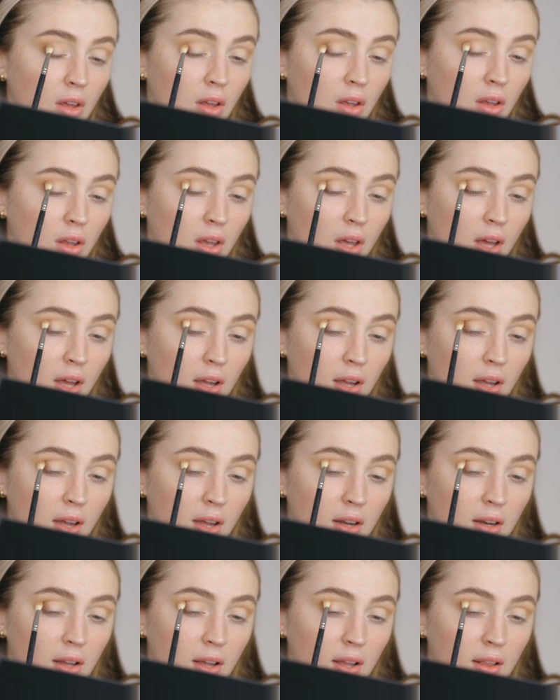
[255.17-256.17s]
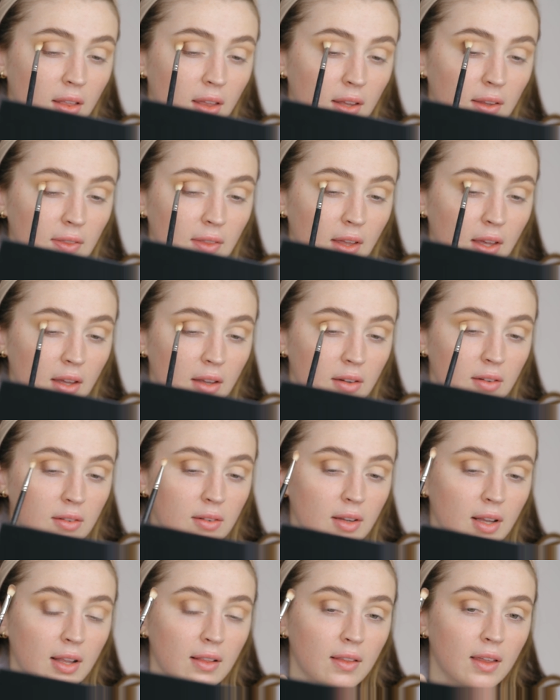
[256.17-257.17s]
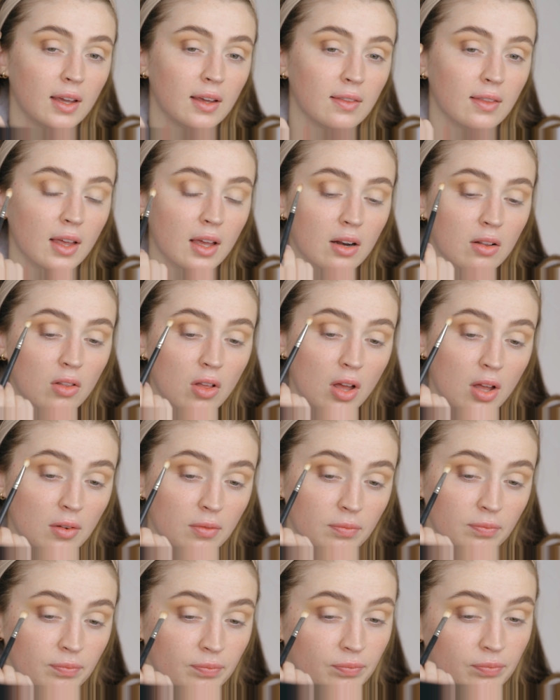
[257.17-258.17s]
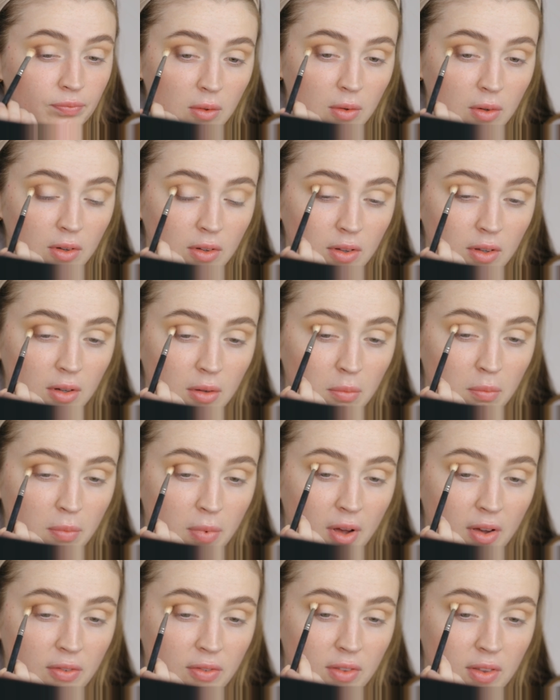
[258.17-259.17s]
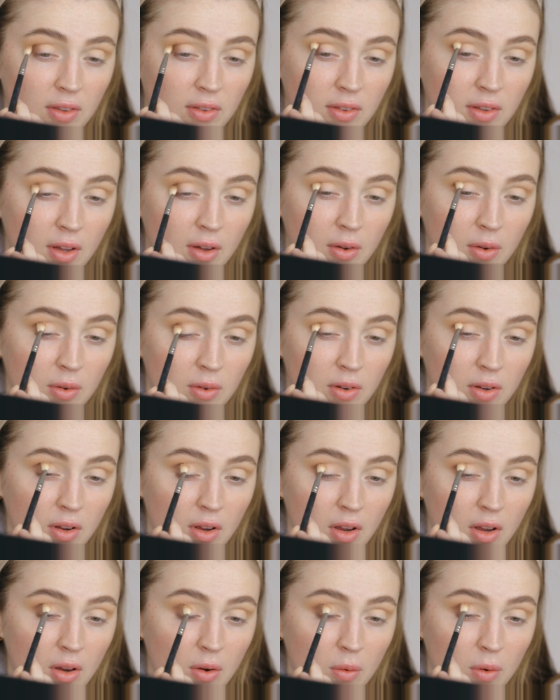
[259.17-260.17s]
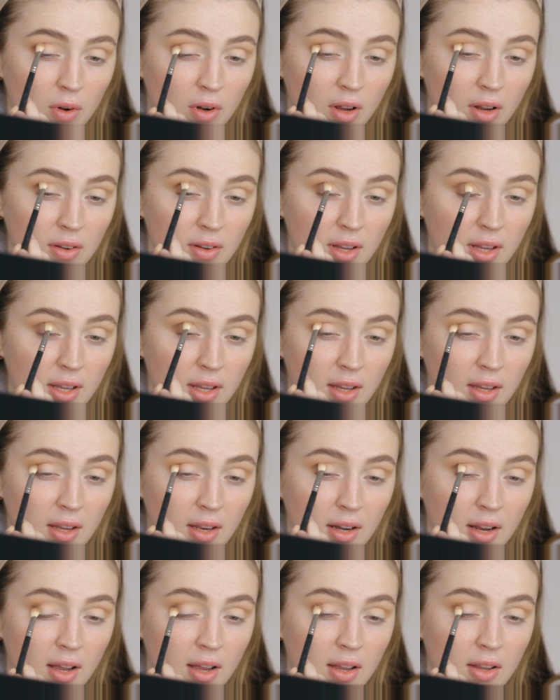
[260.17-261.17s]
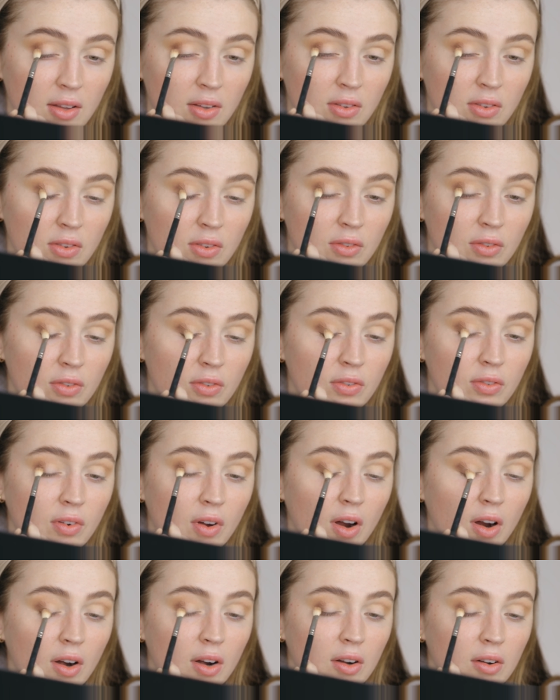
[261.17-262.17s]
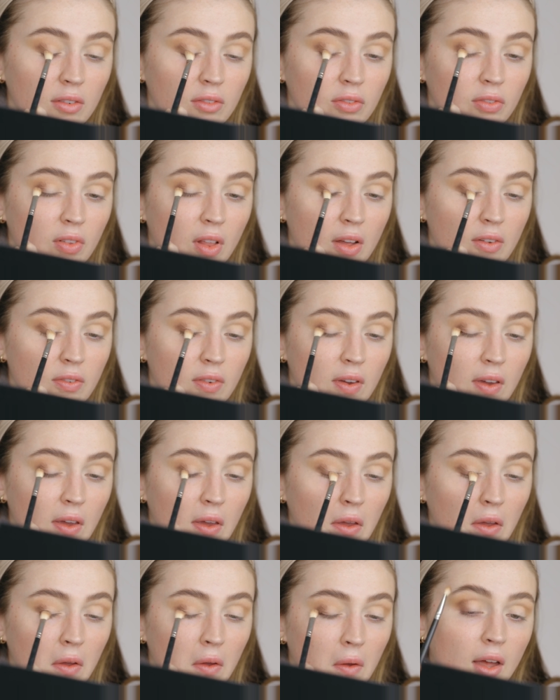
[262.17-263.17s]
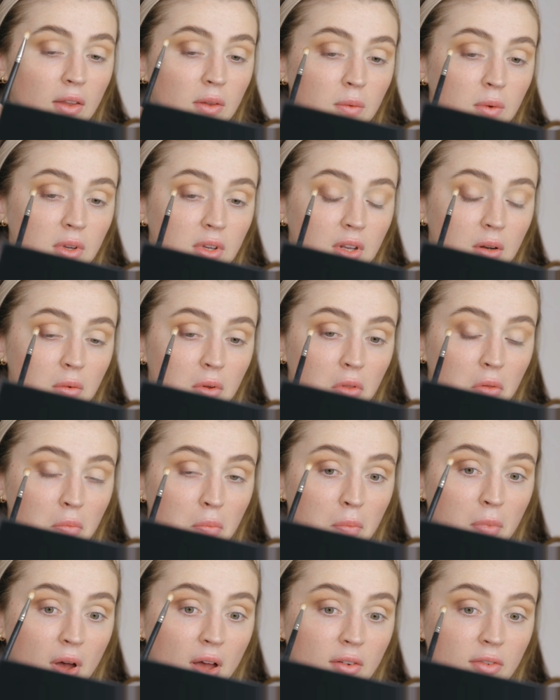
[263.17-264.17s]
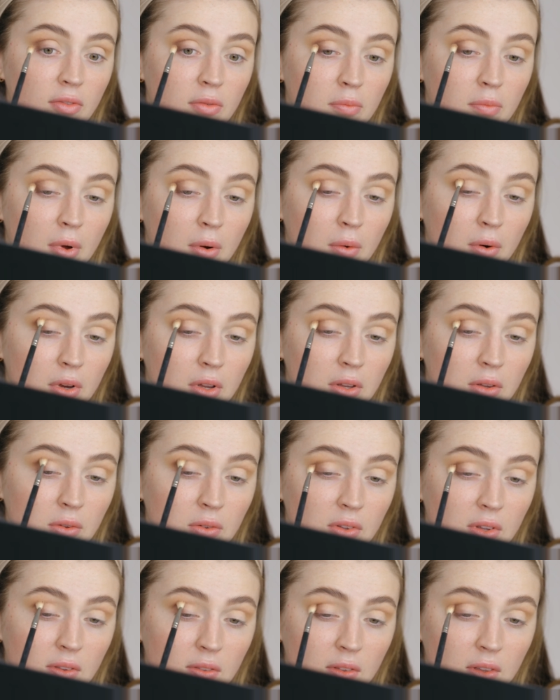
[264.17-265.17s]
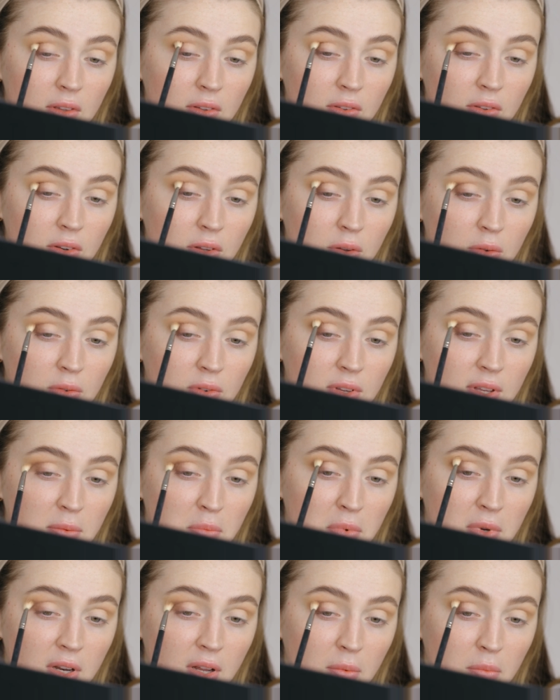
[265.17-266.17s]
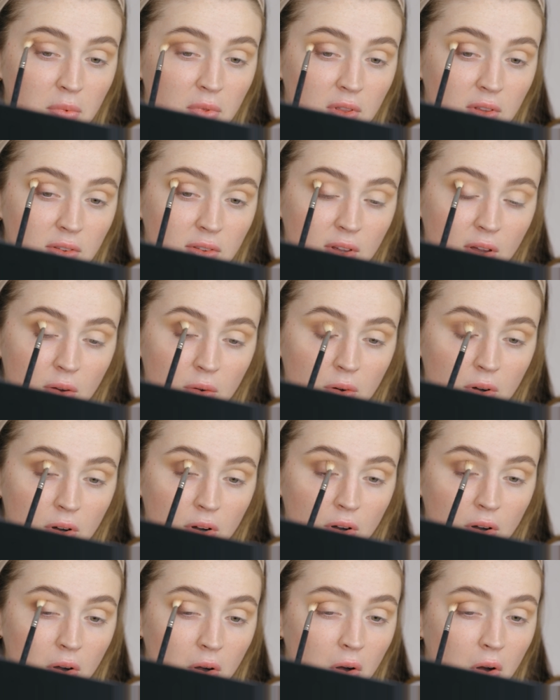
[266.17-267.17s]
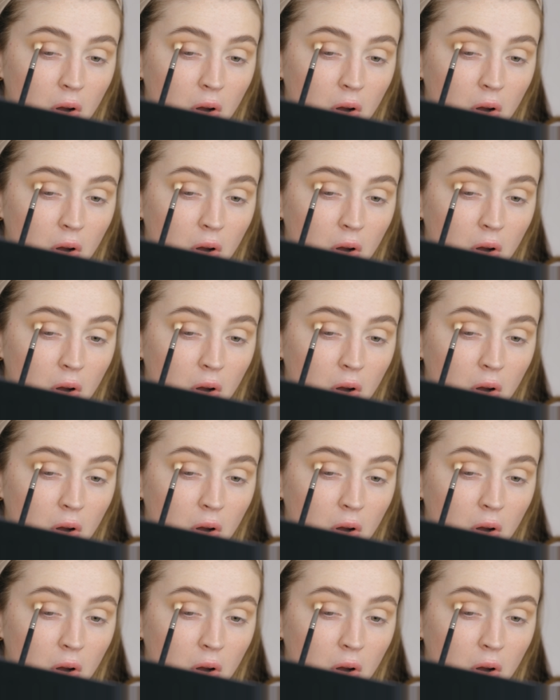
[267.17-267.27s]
Yeah, I like that. I like that a lot. Okay, so we're just gonna buff this out. We're not taking it as far and fluffy as we did with Buff, but we're using this to deepen up this outer